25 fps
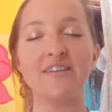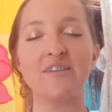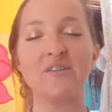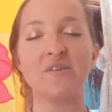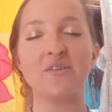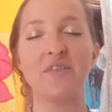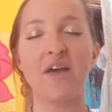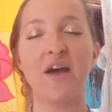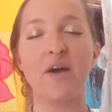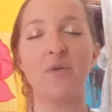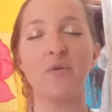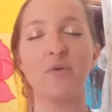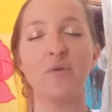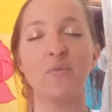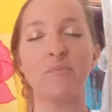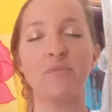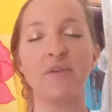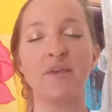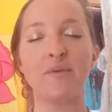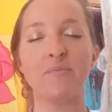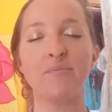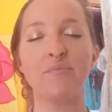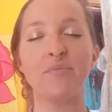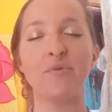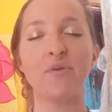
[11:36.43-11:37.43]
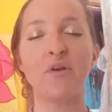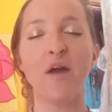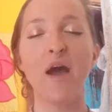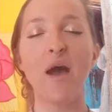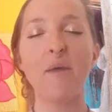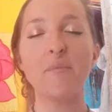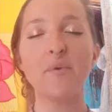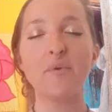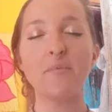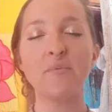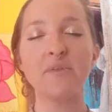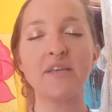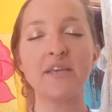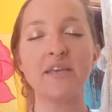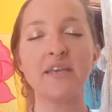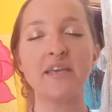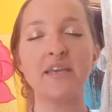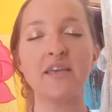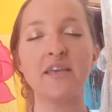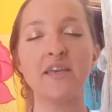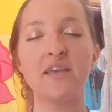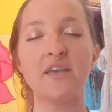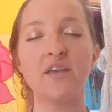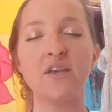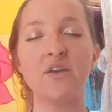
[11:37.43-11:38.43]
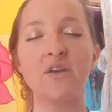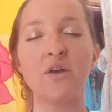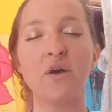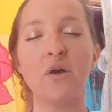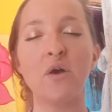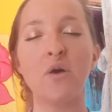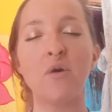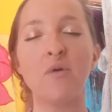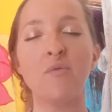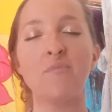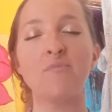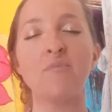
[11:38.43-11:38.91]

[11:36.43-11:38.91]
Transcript: So that will be probably, you know,